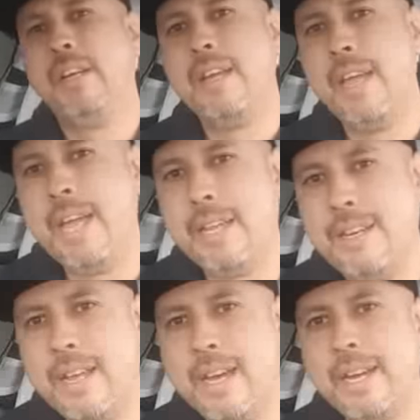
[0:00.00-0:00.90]

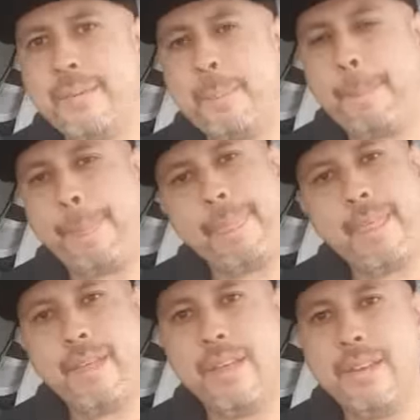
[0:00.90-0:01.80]
And uh,
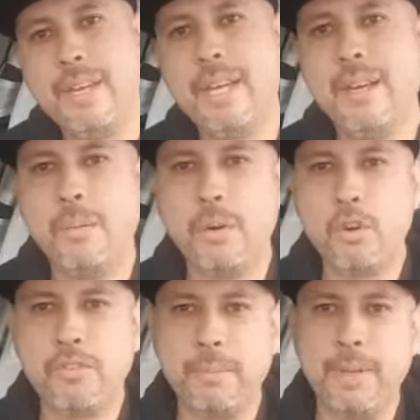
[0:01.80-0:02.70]
yeah, we'll
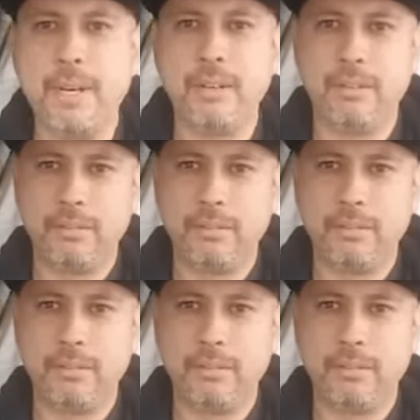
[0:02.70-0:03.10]
go from there.